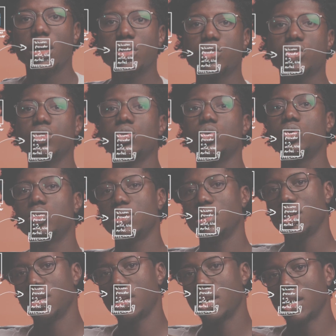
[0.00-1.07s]
to
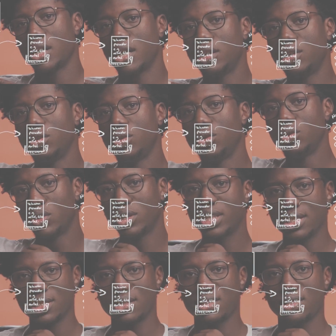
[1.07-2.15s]

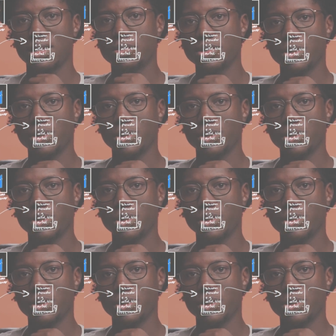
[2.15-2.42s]
another system,